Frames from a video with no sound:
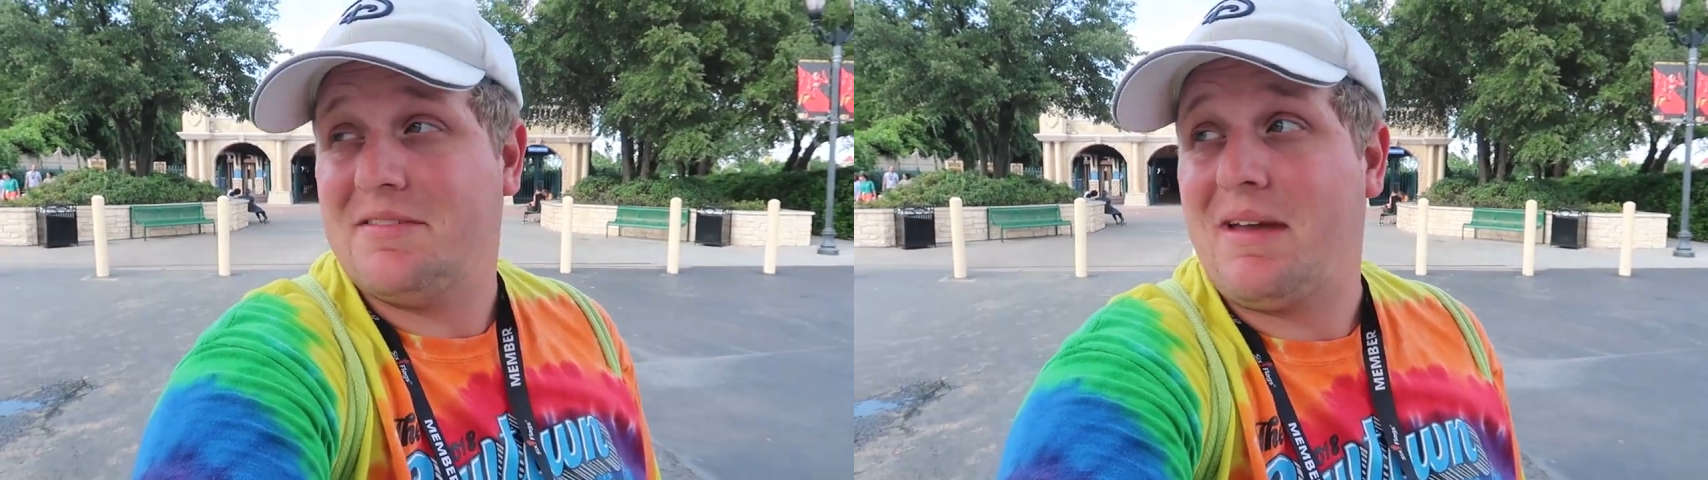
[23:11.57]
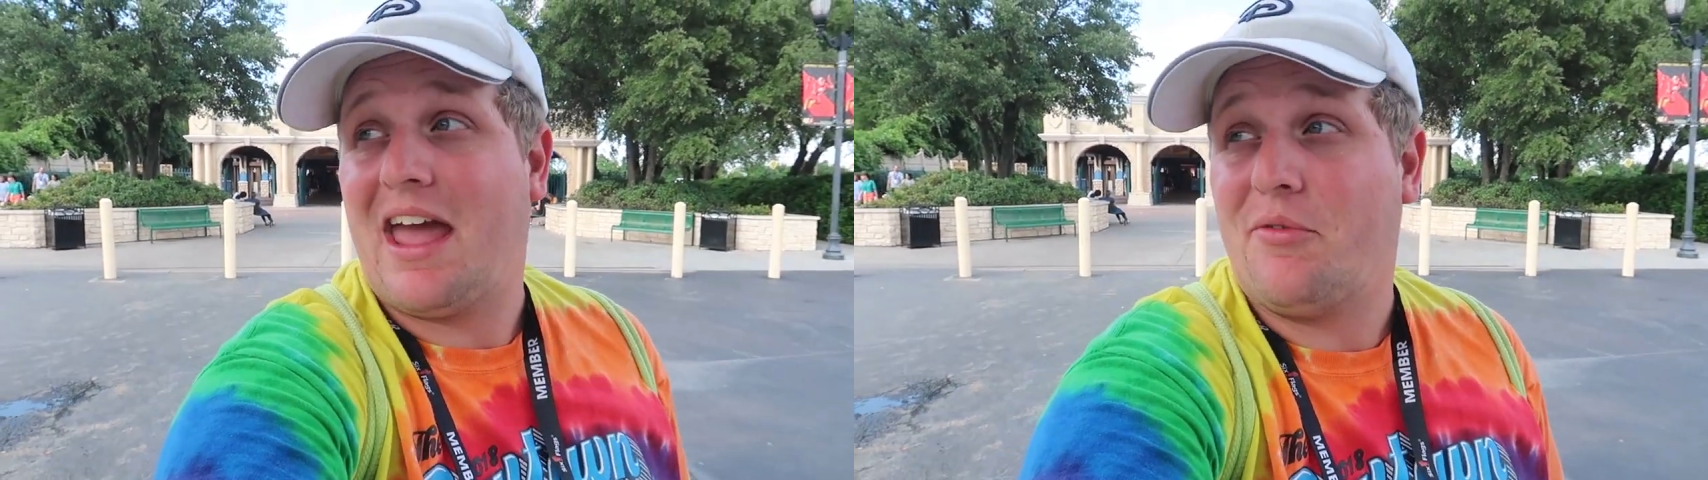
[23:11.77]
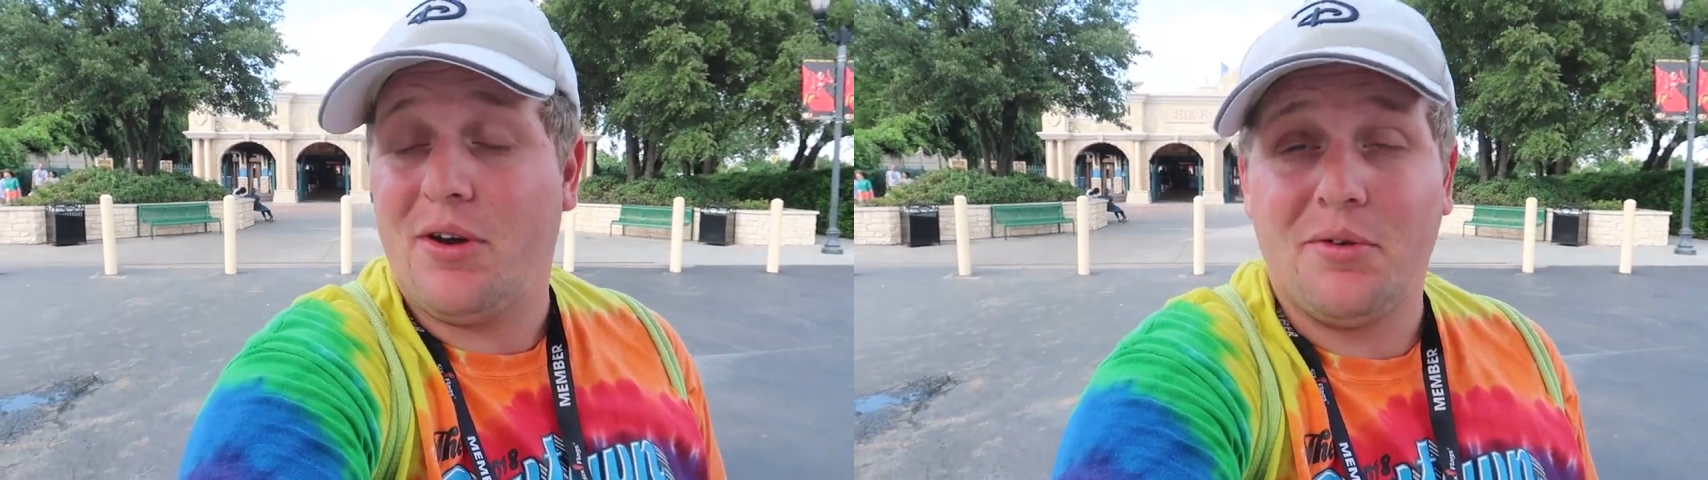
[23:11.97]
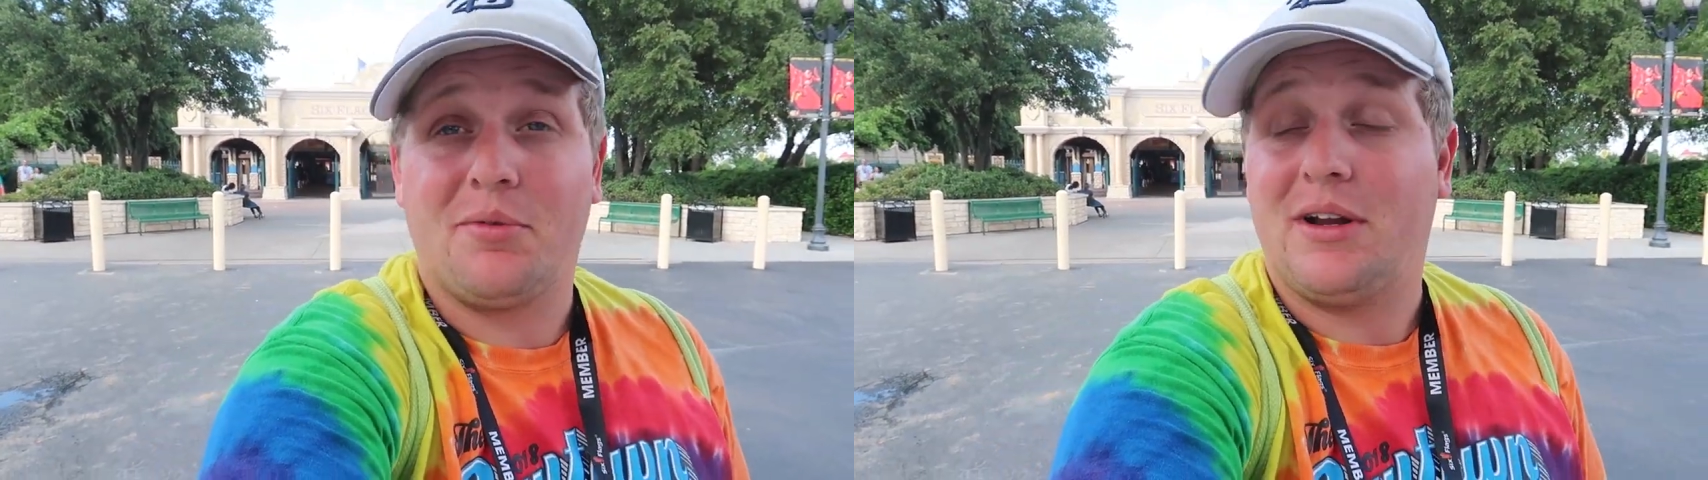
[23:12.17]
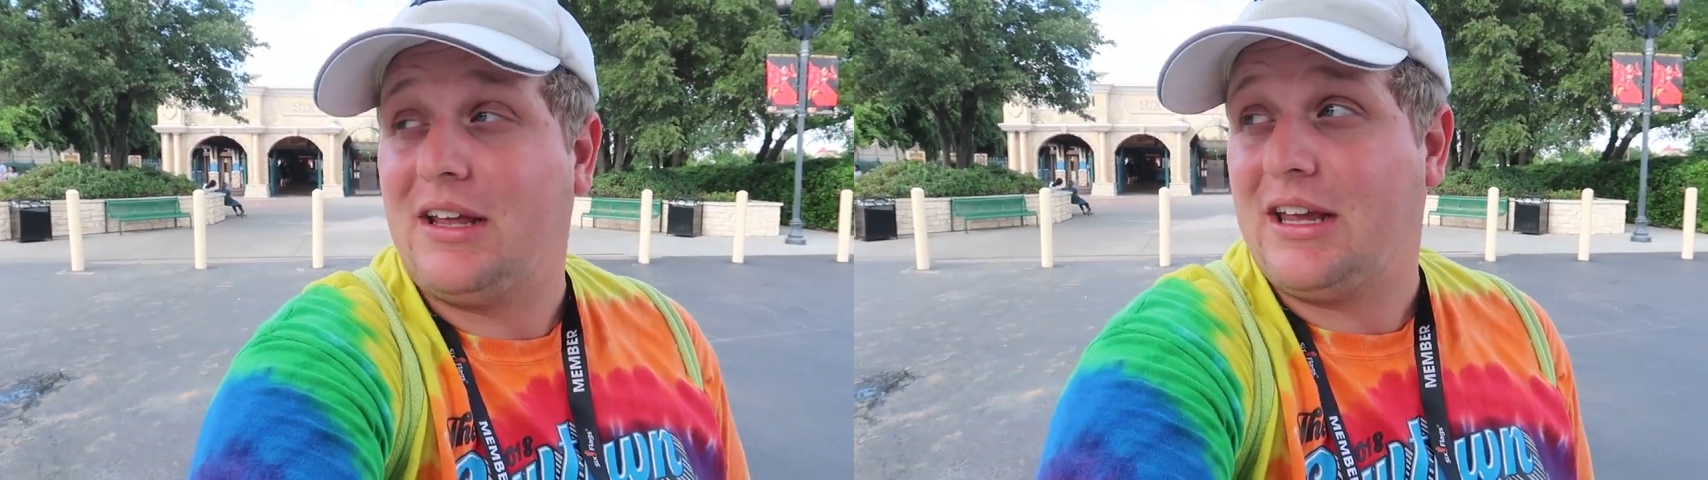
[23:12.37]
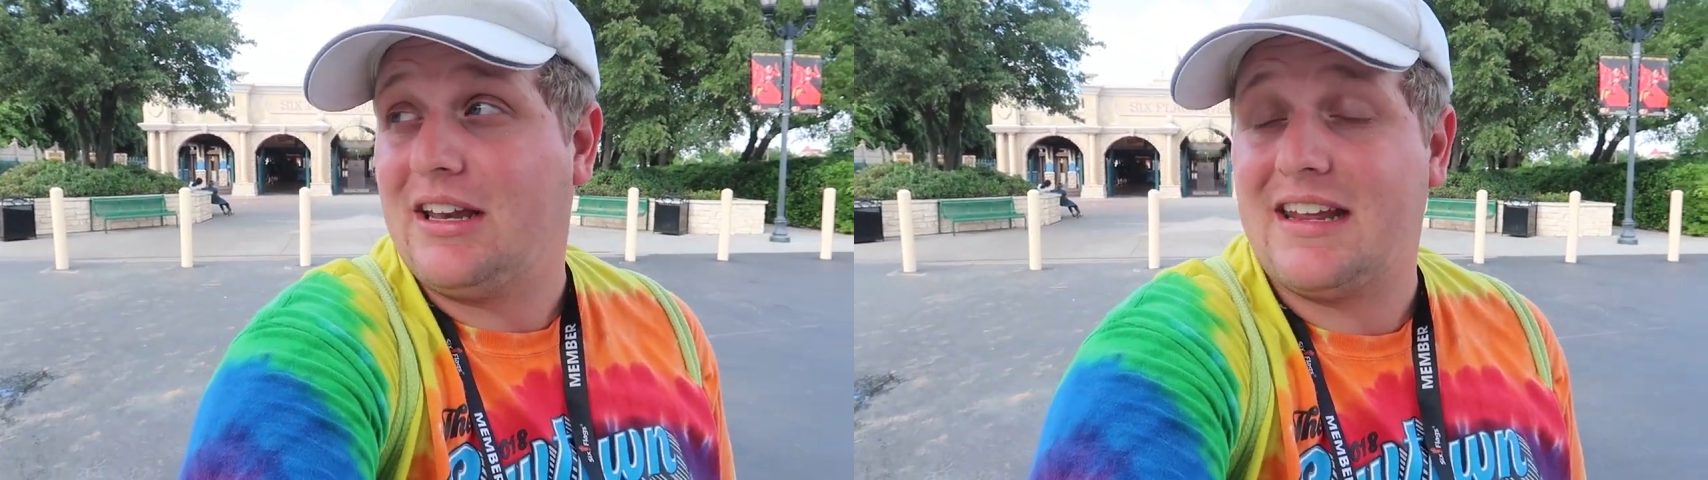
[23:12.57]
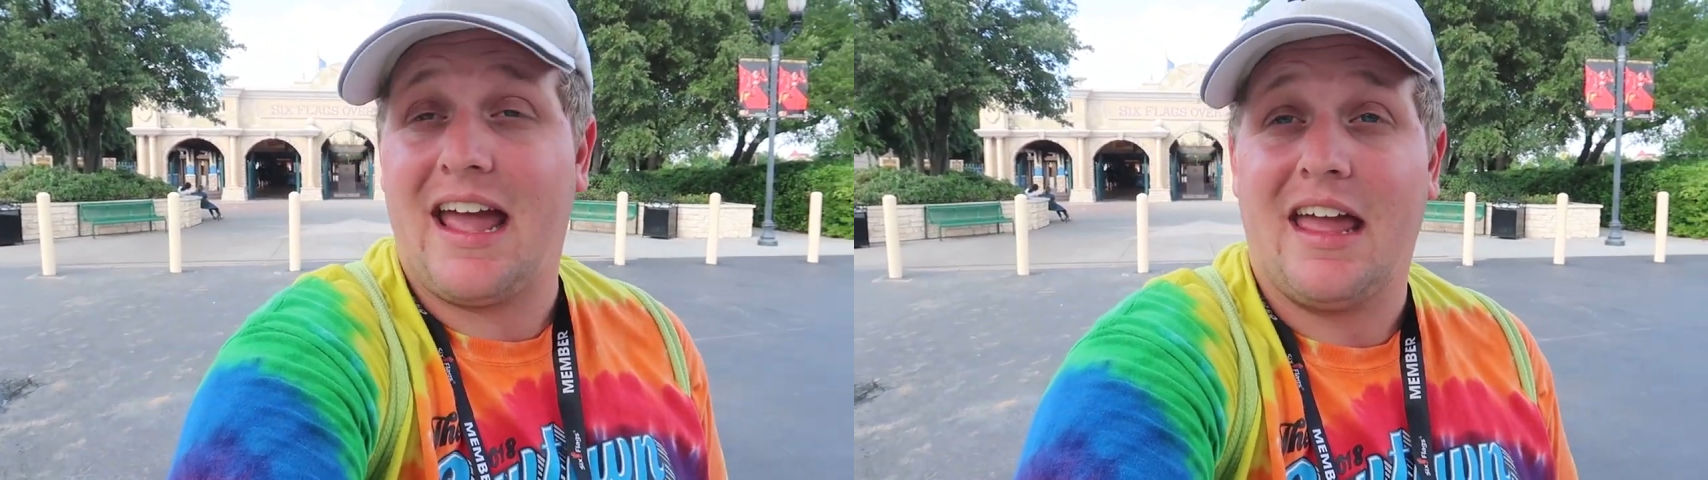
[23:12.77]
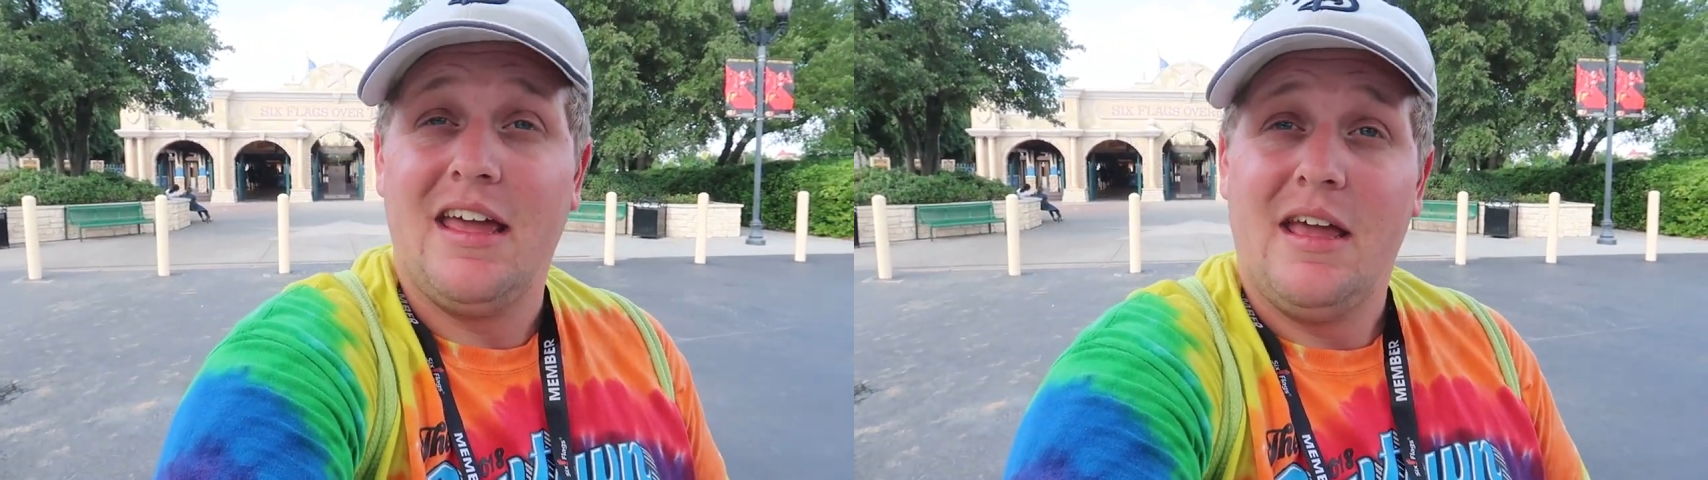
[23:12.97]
And man, what a really good day.